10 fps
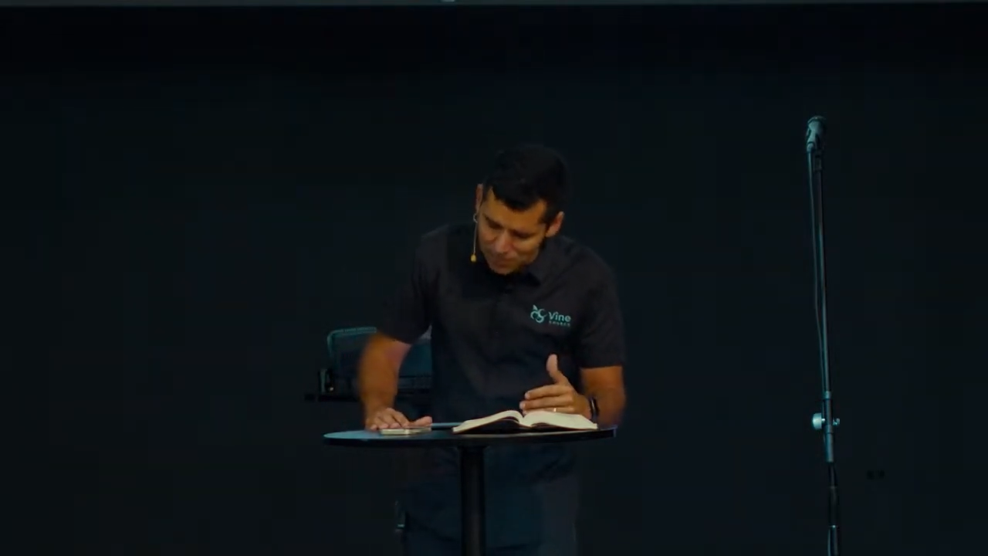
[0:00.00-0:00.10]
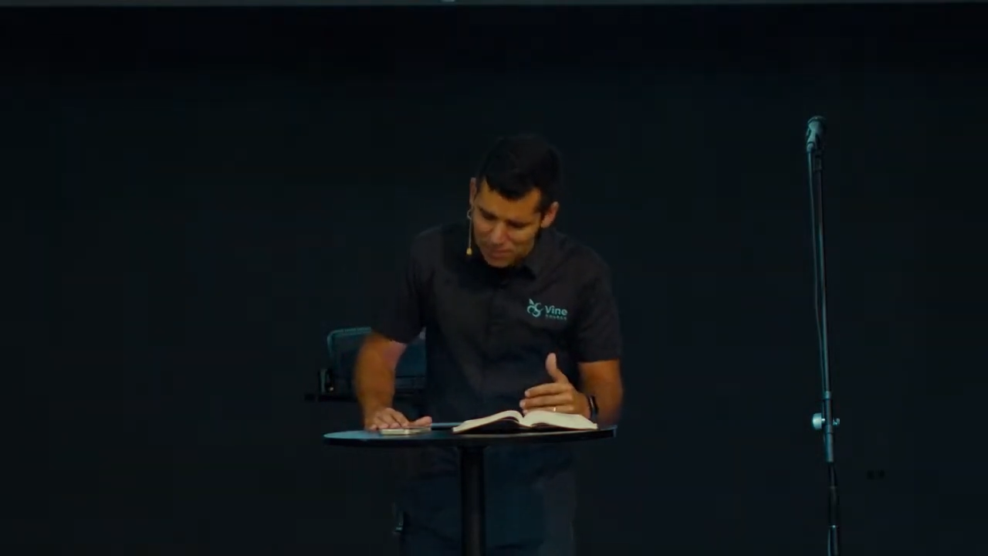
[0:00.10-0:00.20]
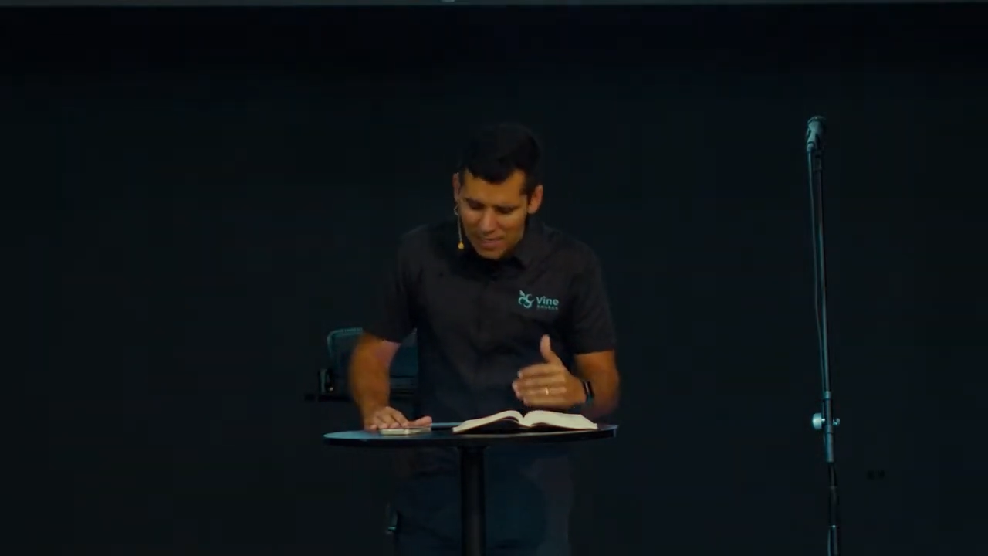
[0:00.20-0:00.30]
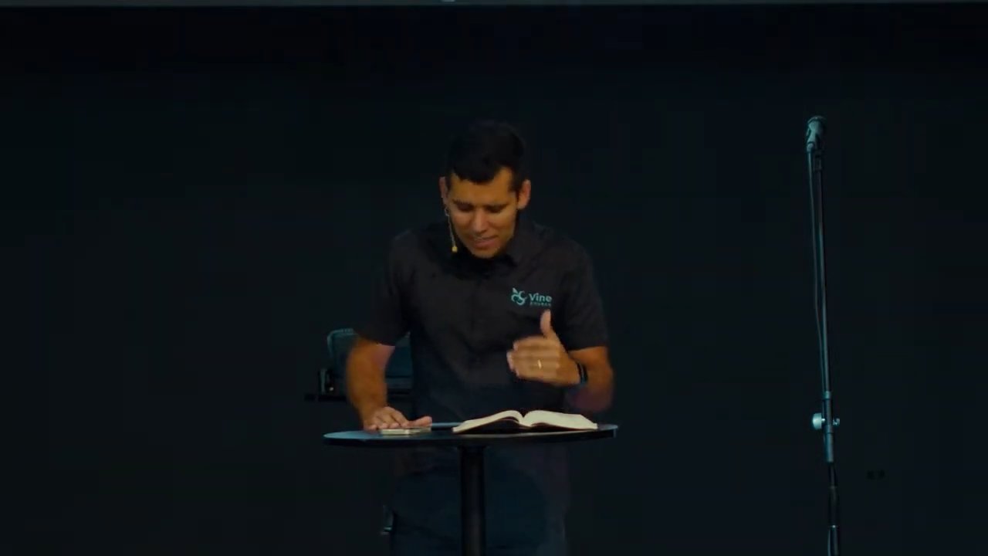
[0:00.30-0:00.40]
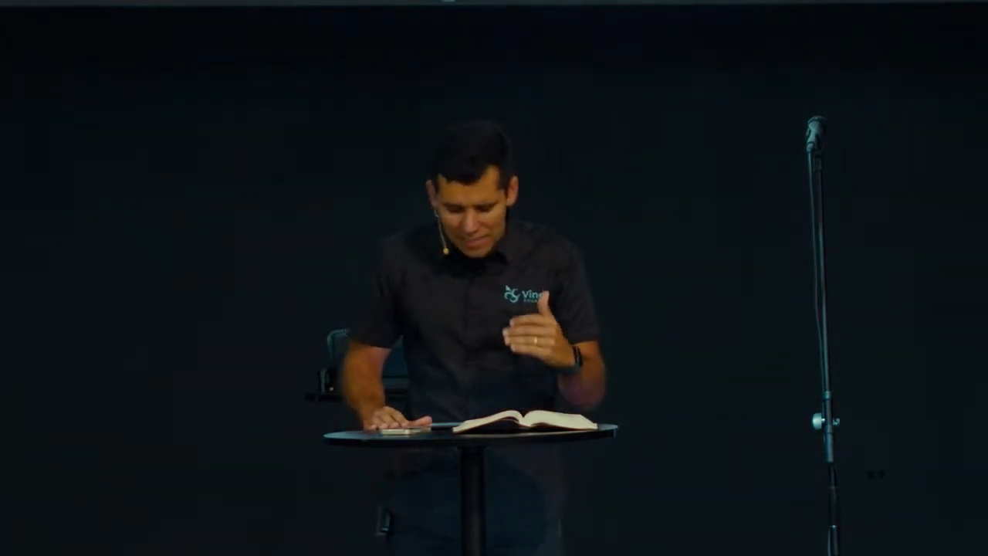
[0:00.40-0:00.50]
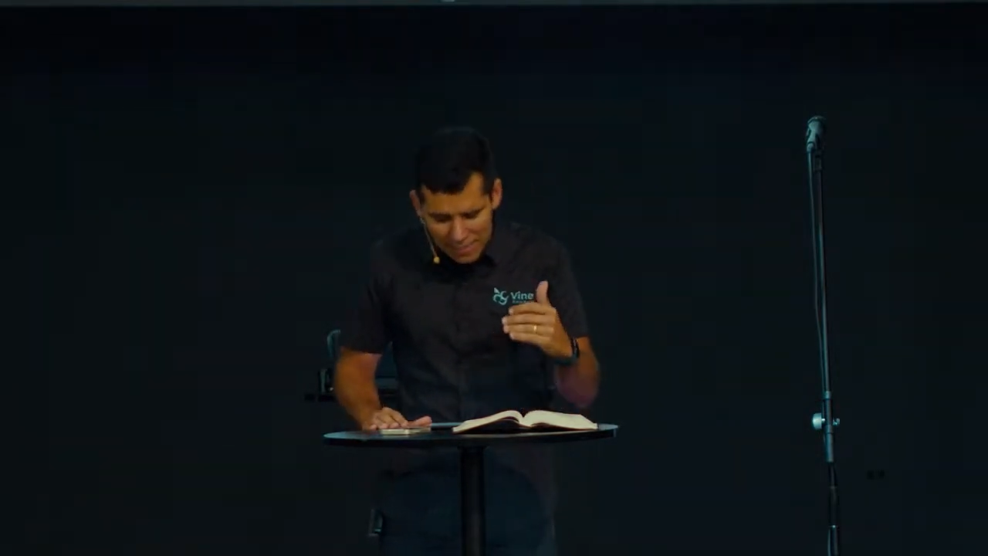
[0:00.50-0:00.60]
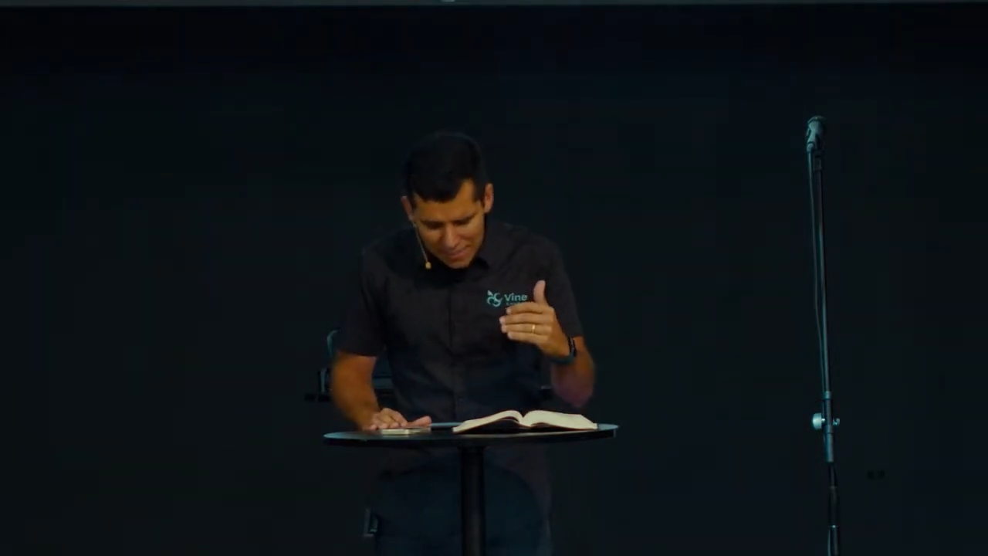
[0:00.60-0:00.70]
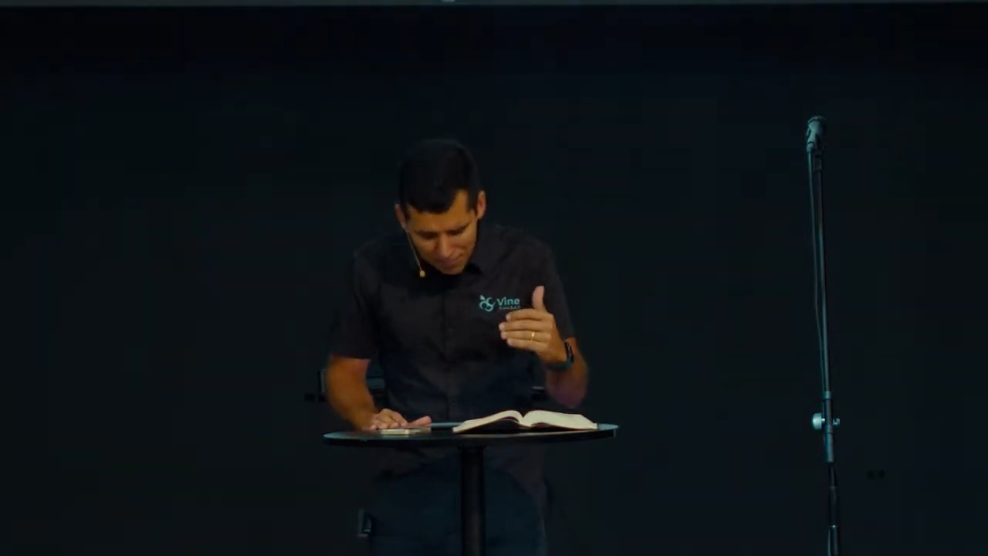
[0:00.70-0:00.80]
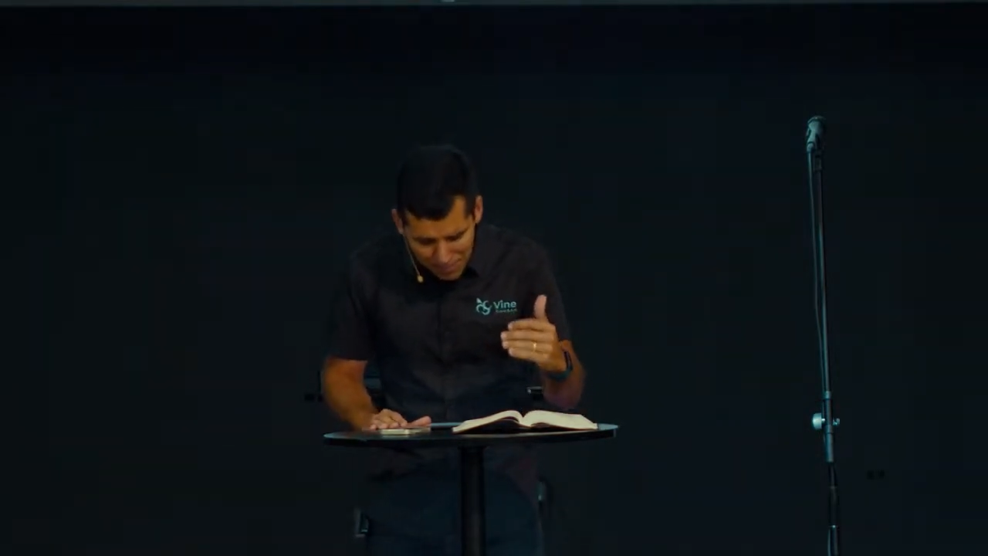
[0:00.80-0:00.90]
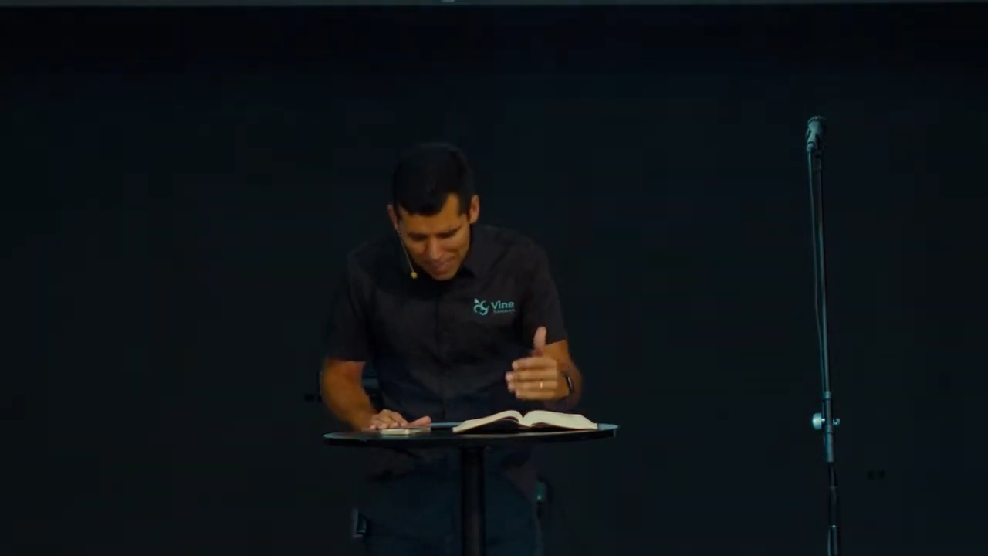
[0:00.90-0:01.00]
it takes some
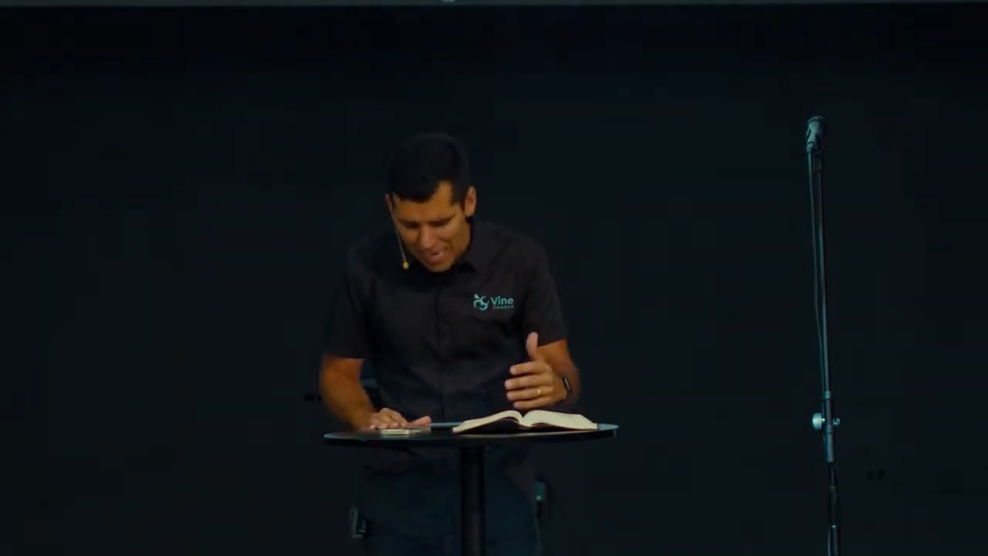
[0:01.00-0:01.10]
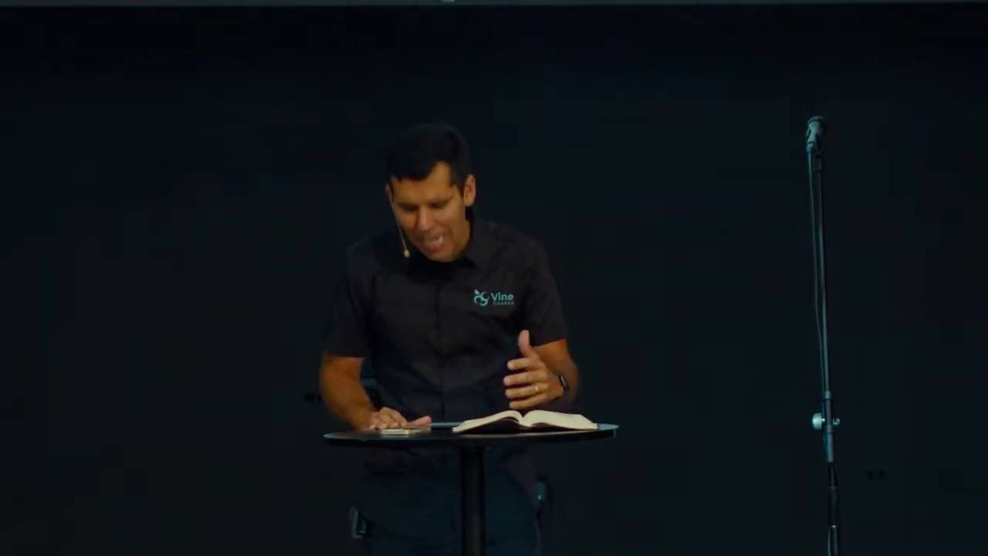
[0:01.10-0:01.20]
time